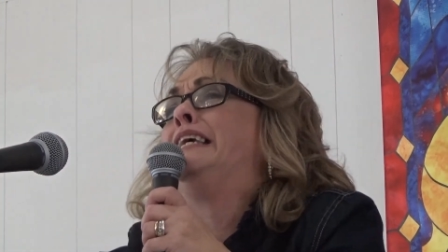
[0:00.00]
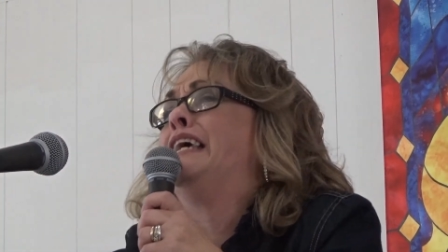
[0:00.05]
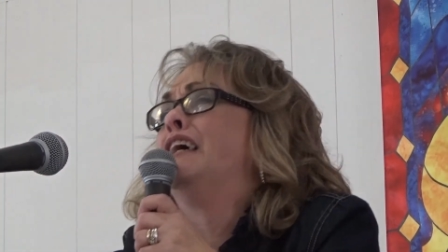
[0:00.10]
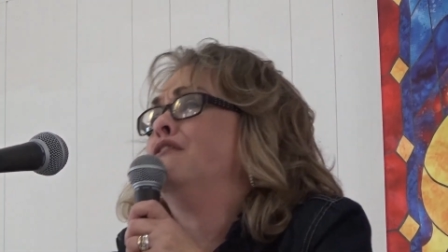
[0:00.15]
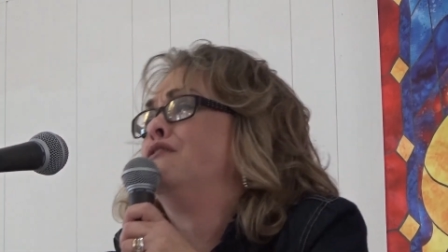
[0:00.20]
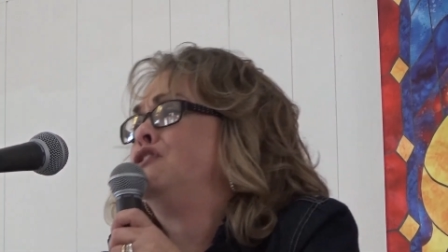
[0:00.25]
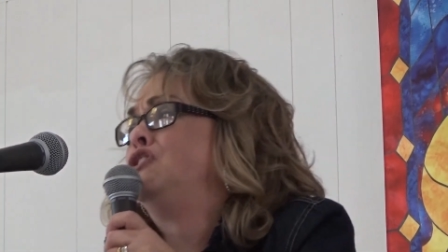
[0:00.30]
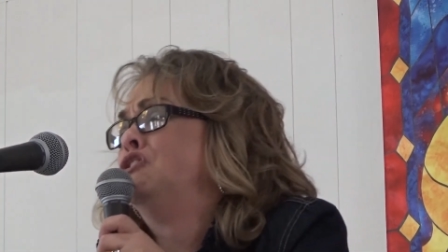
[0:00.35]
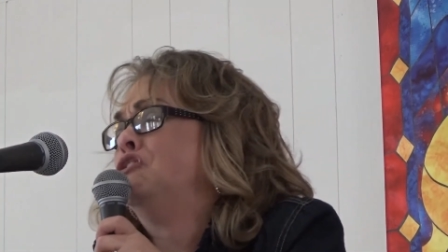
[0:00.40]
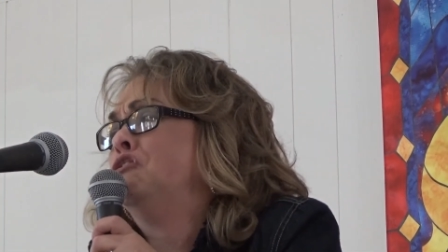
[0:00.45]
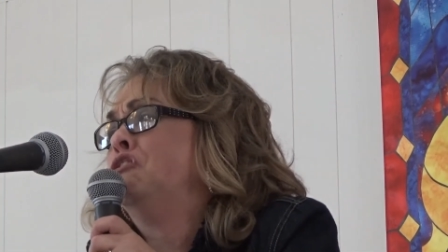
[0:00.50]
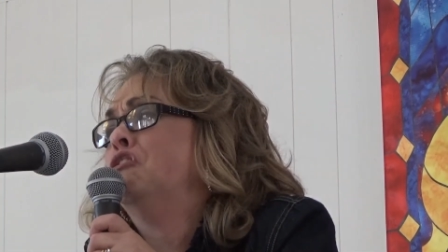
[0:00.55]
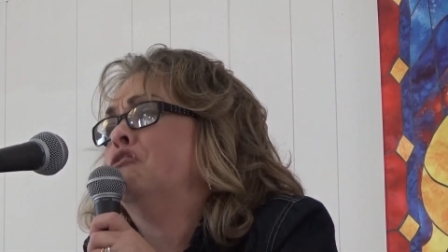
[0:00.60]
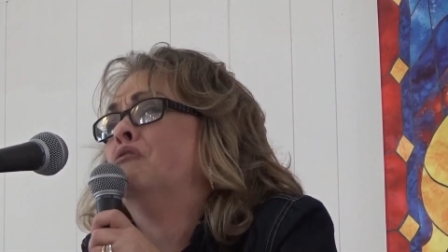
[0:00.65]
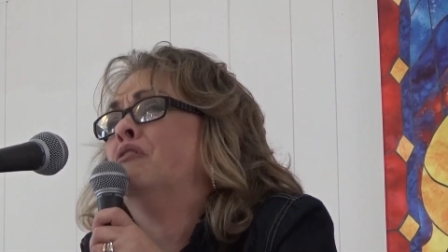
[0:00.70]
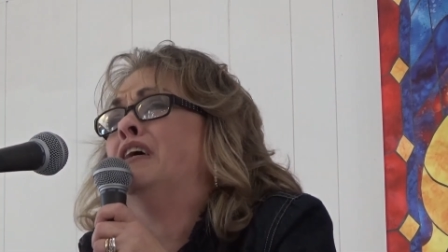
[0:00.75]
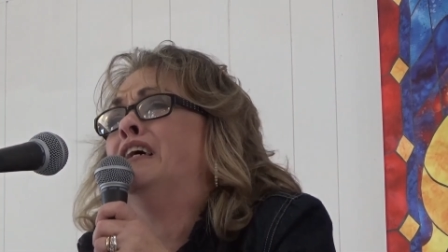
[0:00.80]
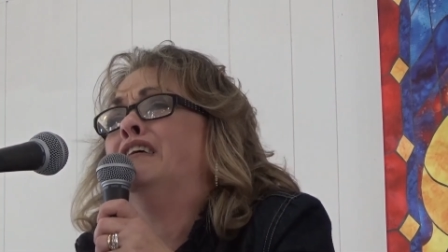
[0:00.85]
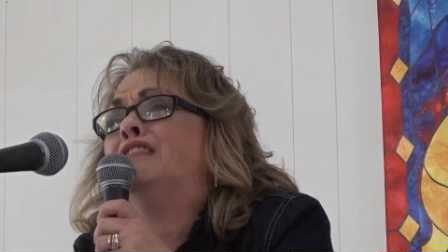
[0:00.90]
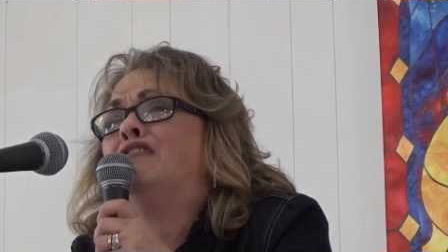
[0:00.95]
gift to
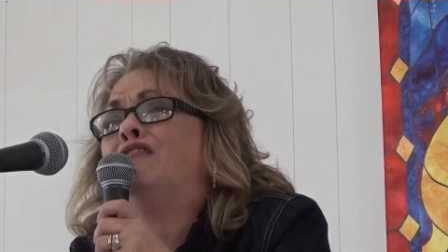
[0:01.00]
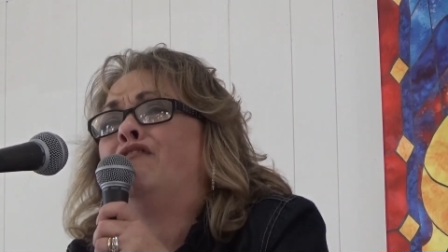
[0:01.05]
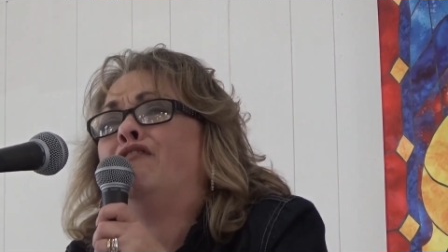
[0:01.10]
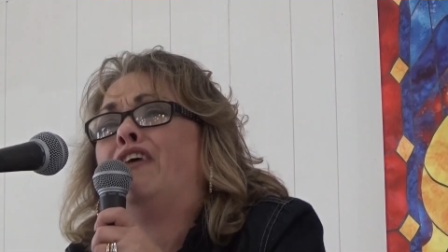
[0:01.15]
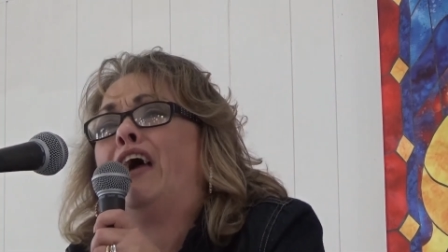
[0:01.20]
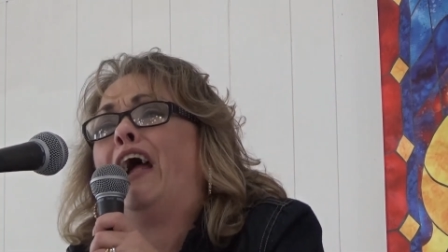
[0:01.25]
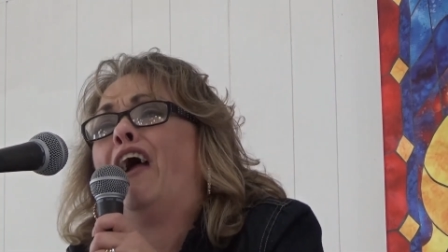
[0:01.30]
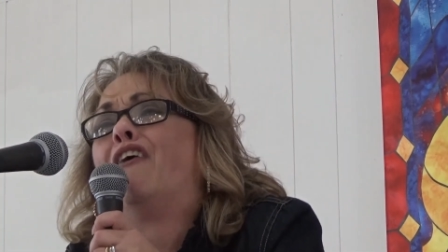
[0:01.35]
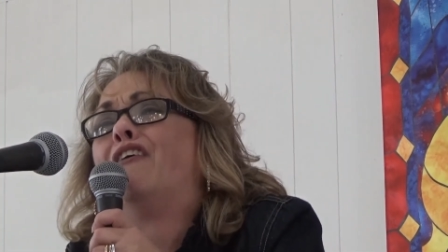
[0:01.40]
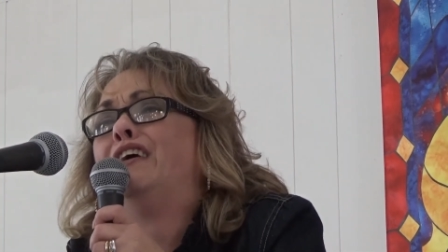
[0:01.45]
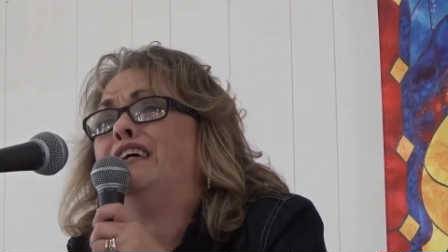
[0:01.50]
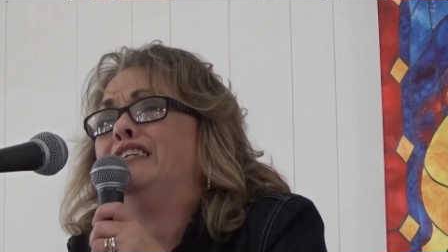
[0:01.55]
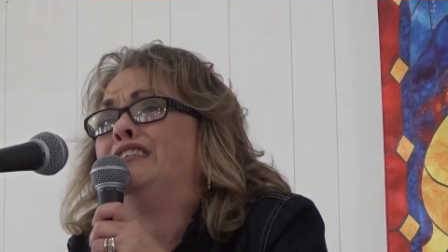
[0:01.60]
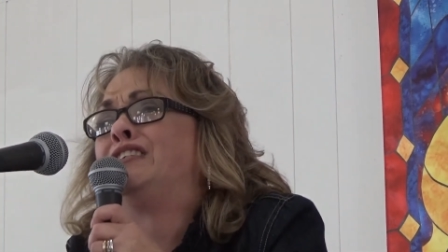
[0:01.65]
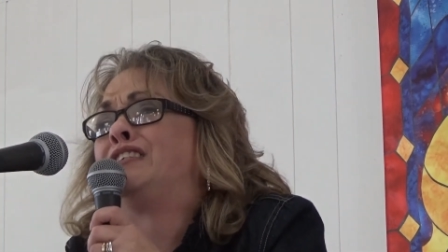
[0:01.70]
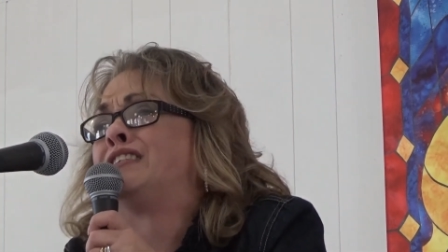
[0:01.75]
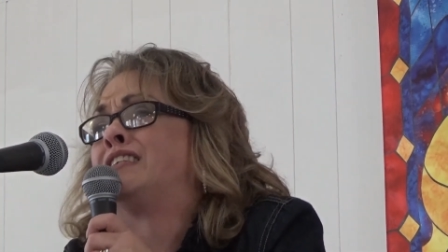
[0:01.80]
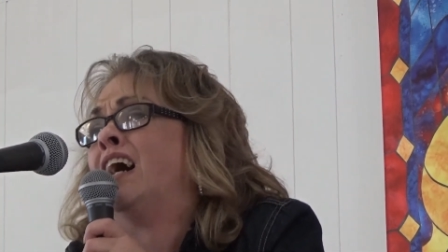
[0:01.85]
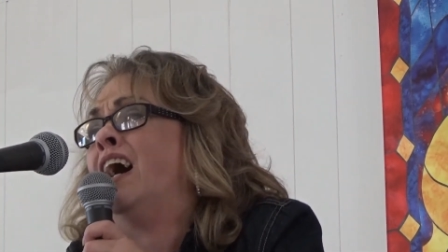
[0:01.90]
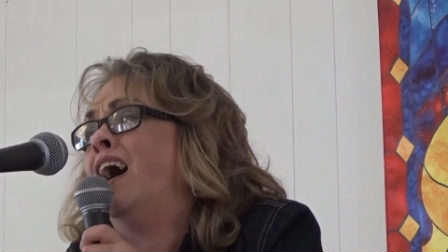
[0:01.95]
you, his very
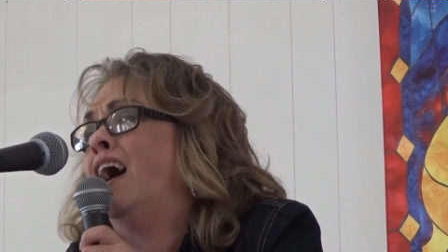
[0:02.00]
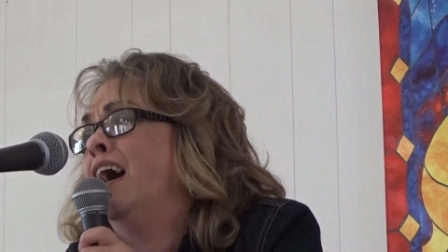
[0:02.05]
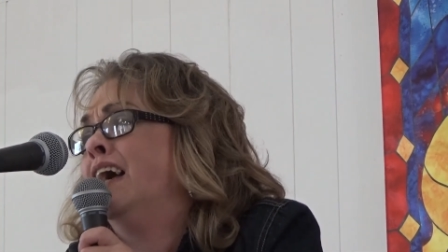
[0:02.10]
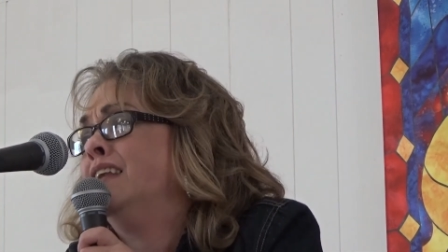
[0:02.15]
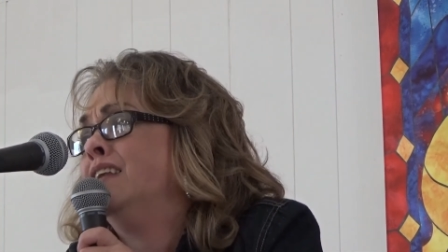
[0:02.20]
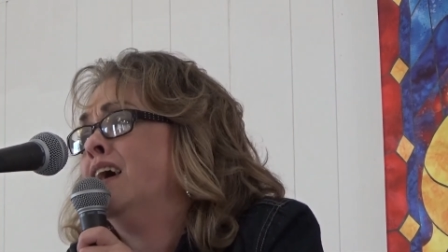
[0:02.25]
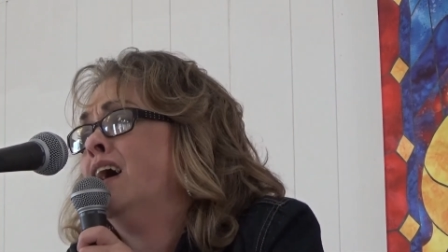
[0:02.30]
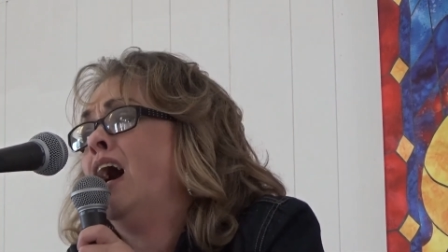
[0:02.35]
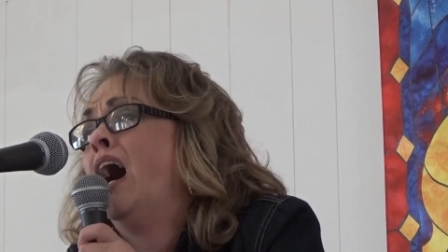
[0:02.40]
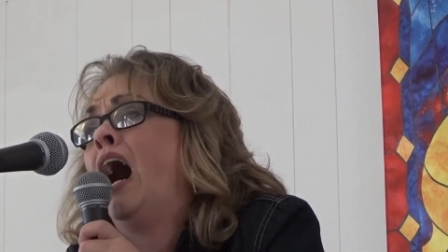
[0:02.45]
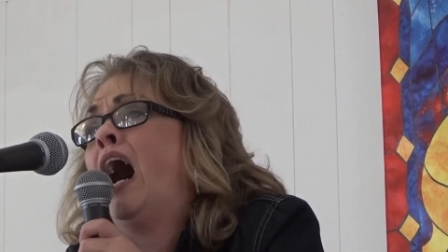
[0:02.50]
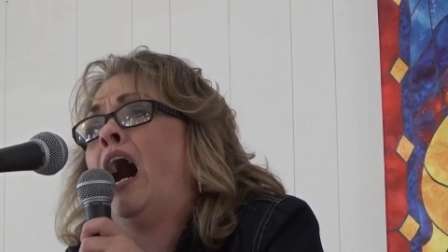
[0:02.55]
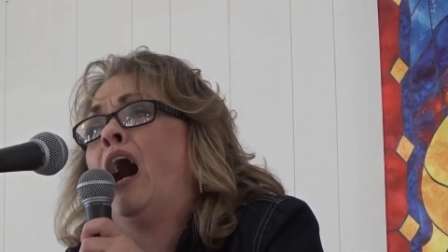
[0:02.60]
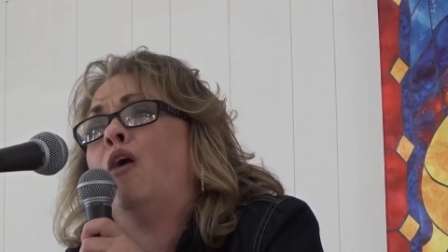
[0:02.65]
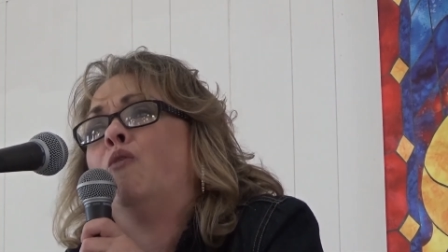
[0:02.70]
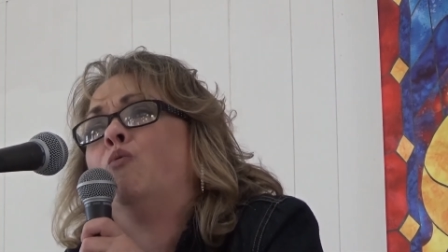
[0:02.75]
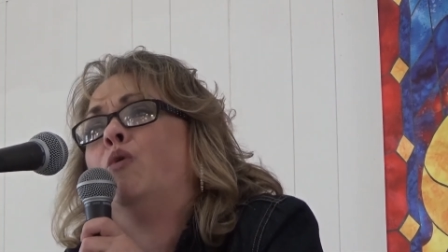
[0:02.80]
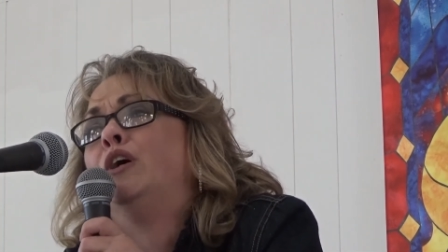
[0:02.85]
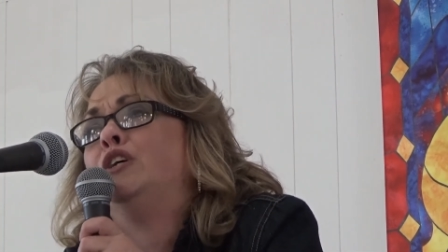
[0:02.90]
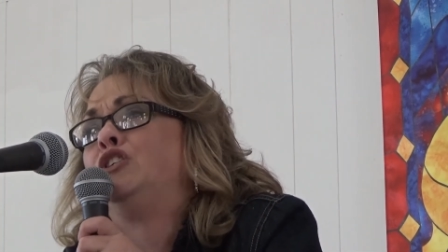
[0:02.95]
son,
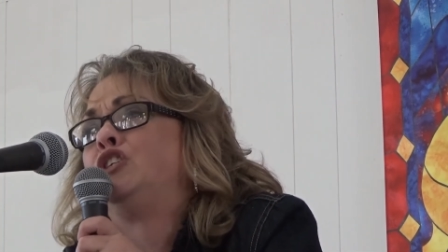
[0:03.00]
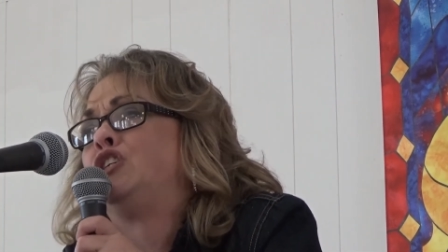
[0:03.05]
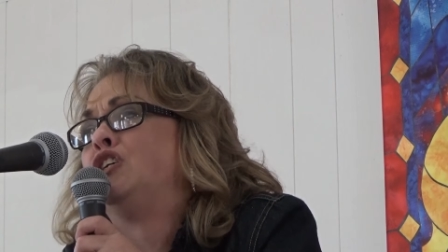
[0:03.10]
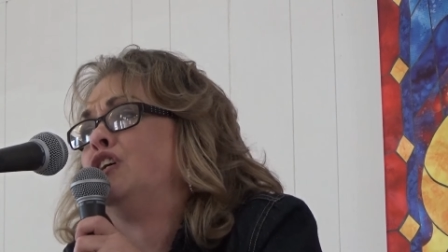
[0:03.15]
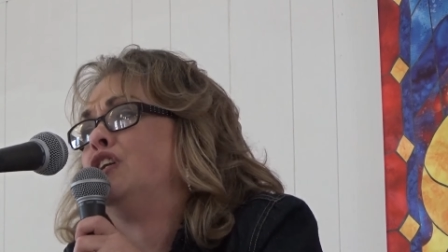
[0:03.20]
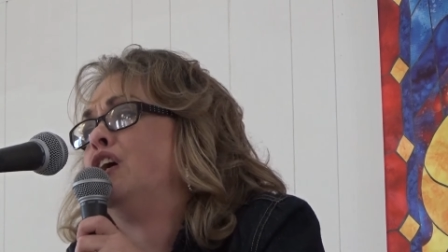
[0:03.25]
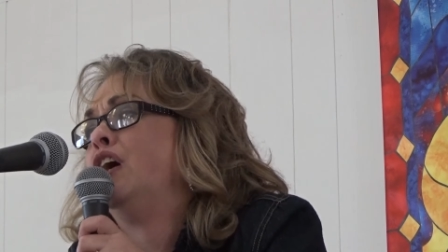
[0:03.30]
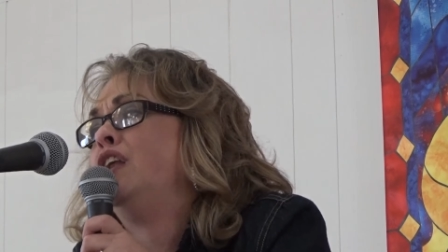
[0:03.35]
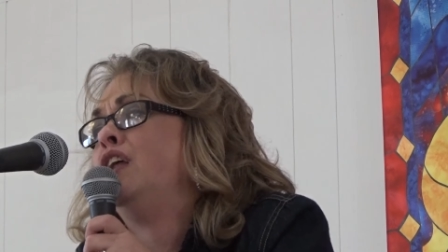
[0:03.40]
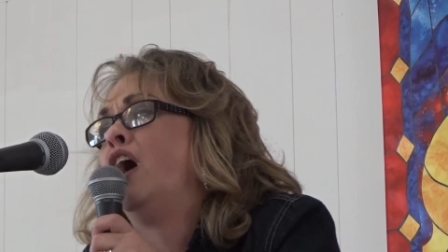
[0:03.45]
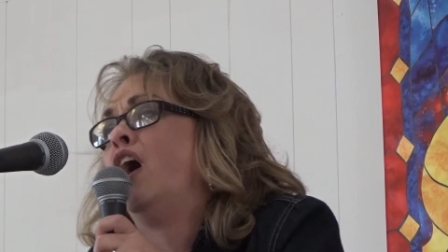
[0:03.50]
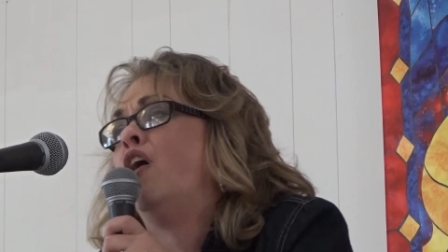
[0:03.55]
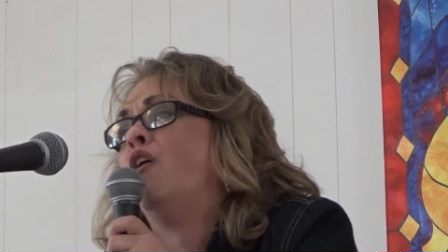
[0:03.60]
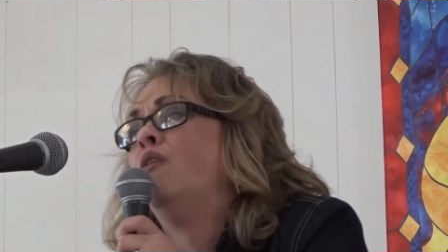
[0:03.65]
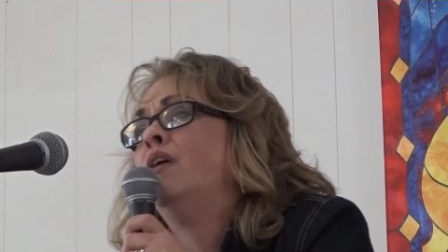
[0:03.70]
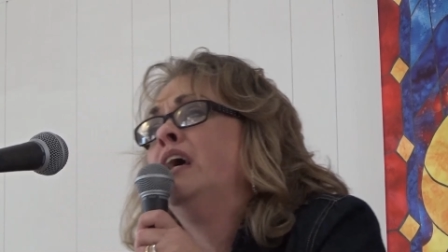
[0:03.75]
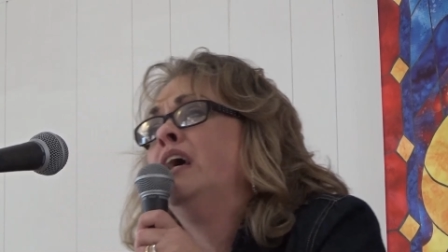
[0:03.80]
I want you to know